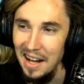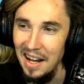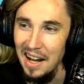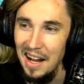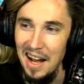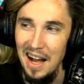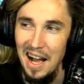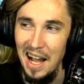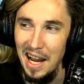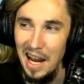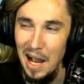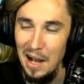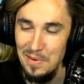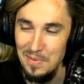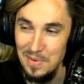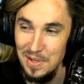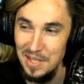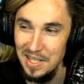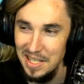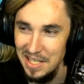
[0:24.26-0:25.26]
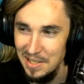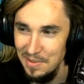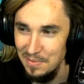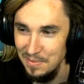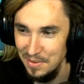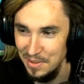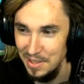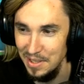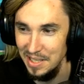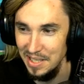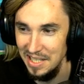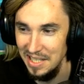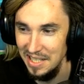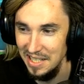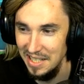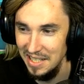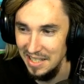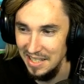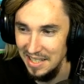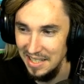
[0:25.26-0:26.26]
Uh, I got really, really,
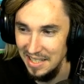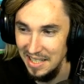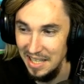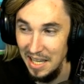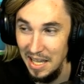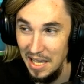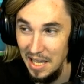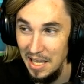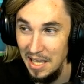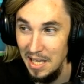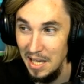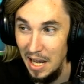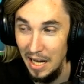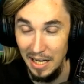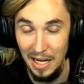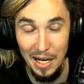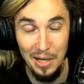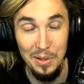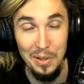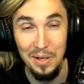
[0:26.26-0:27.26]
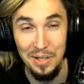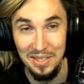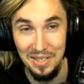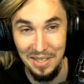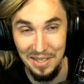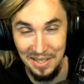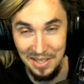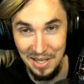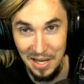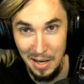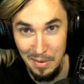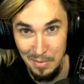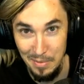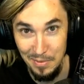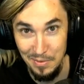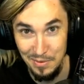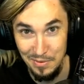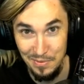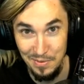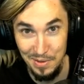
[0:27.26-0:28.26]
uh, I got hooked on the game. It
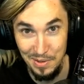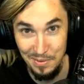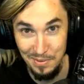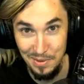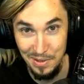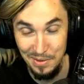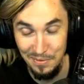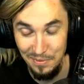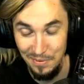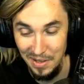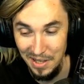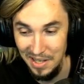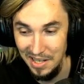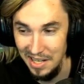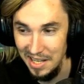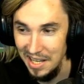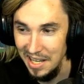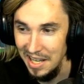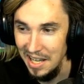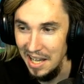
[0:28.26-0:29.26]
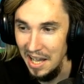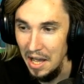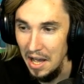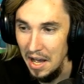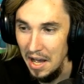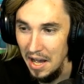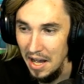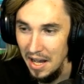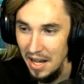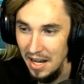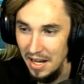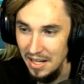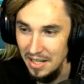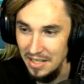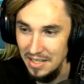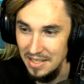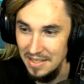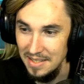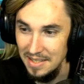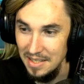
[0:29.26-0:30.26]
was really, really fun. Uh,
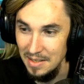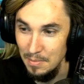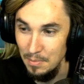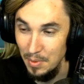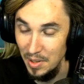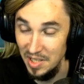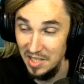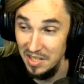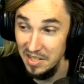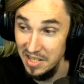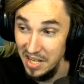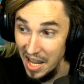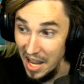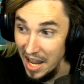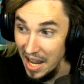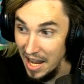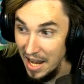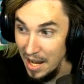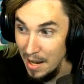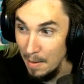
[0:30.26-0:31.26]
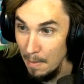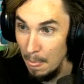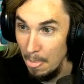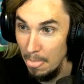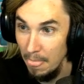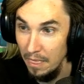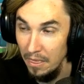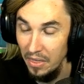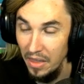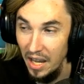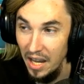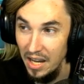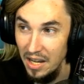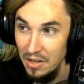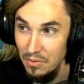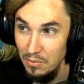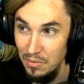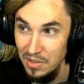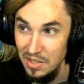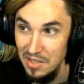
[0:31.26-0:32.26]
but today,
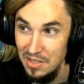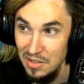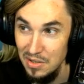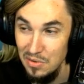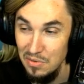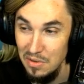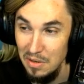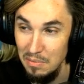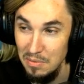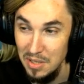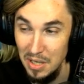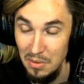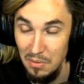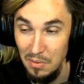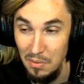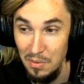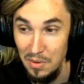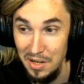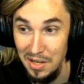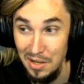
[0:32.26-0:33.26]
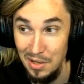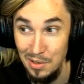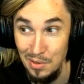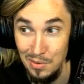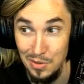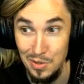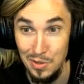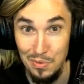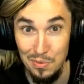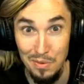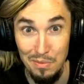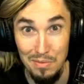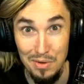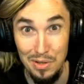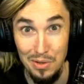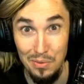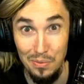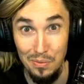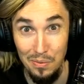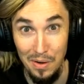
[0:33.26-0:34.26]
they released a new update where we can go swim in
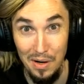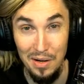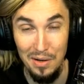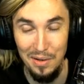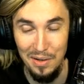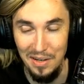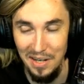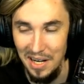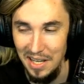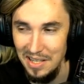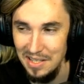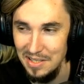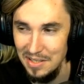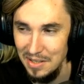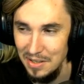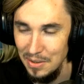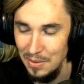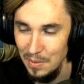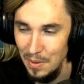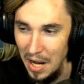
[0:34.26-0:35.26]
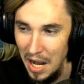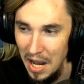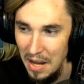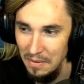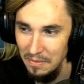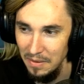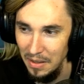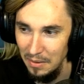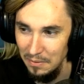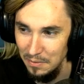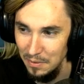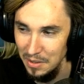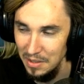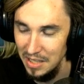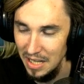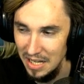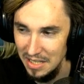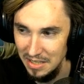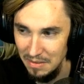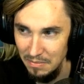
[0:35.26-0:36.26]
the water. And so I, have
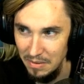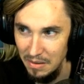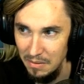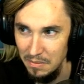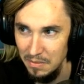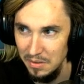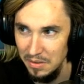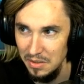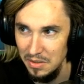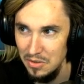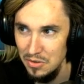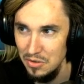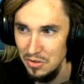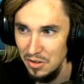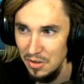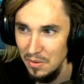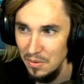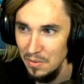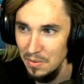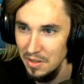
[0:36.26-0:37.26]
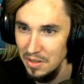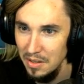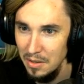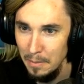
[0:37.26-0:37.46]
realized I've never really showed